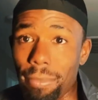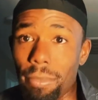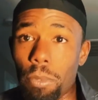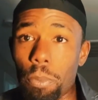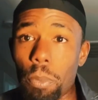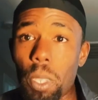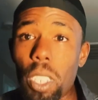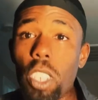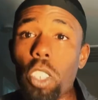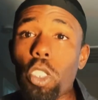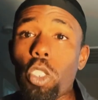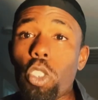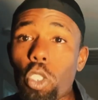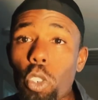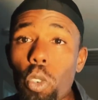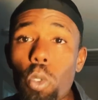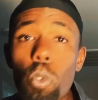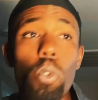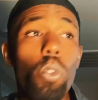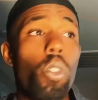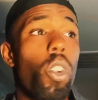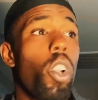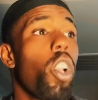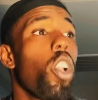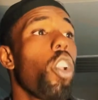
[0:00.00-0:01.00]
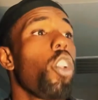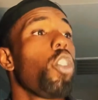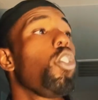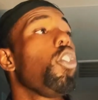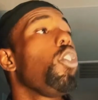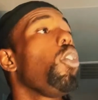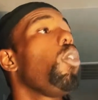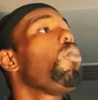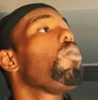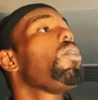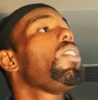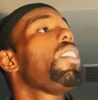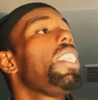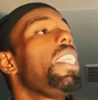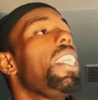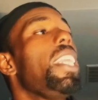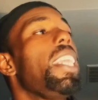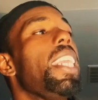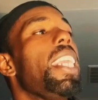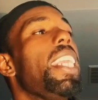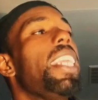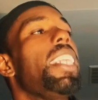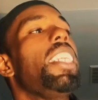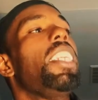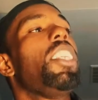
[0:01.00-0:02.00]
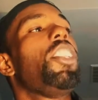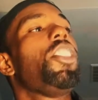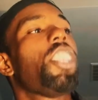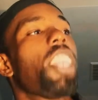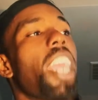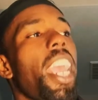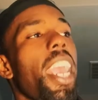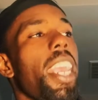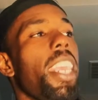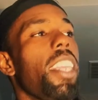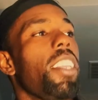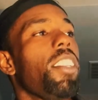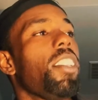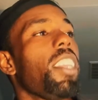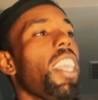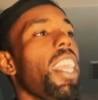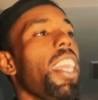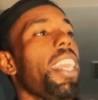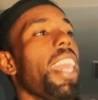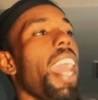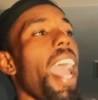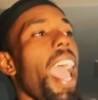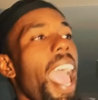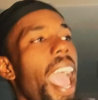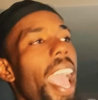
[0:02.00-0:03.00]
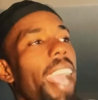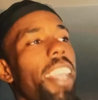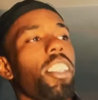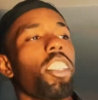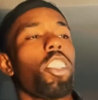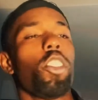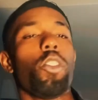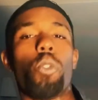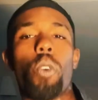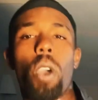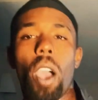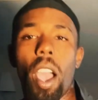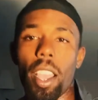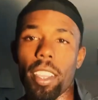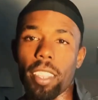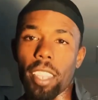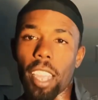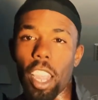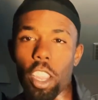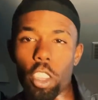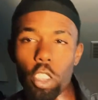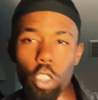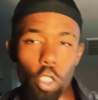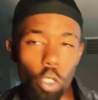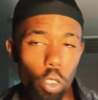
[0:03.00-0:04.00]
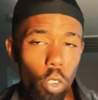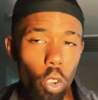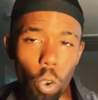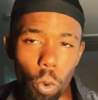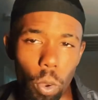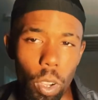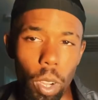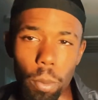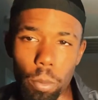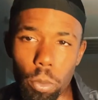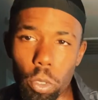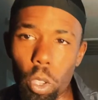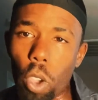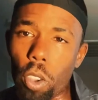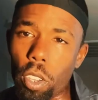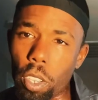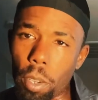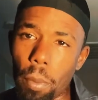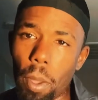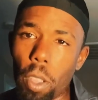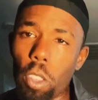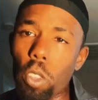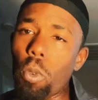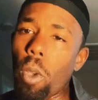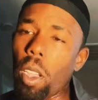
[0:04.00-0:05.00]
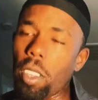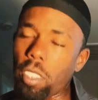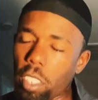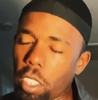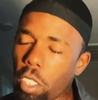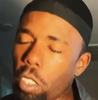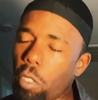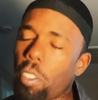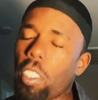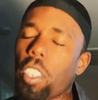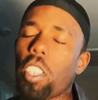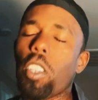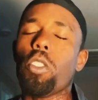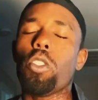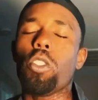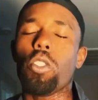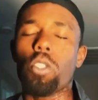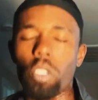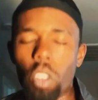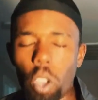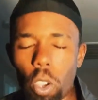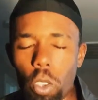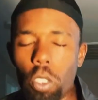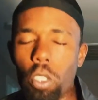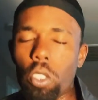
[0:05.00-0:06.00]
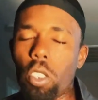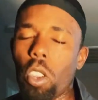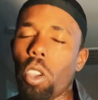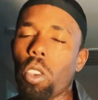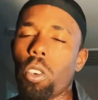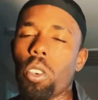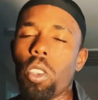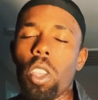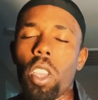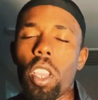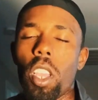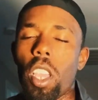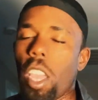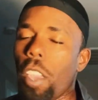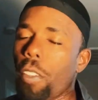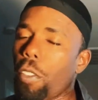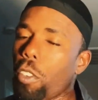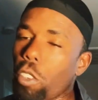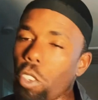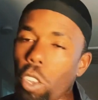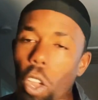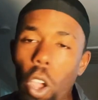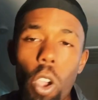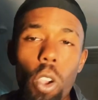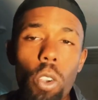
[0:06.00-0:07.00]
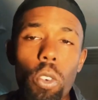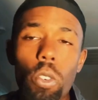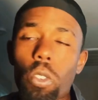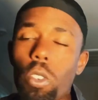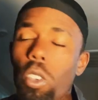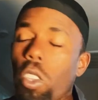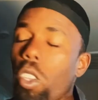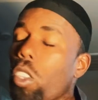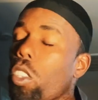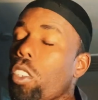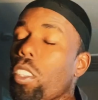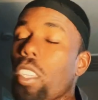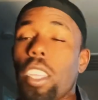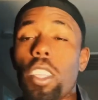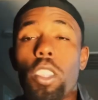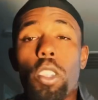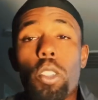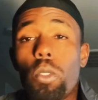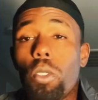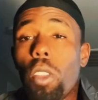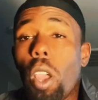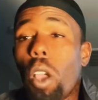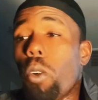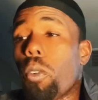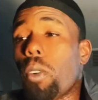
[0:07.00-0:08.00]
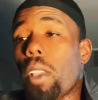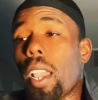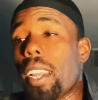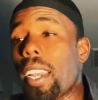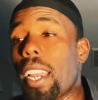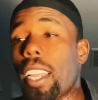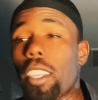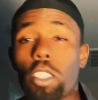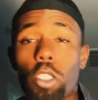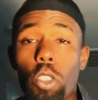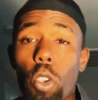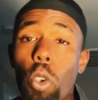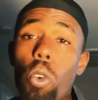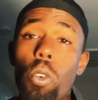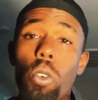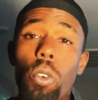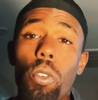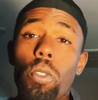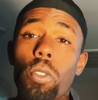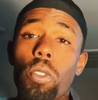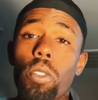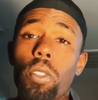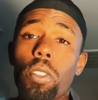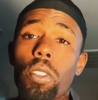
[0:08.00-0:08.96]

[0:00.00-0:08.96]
because you don't see any change in action-wise. And you know what I'm talking about. You watching this video, you know. If you don't, then you don't, and that's cool.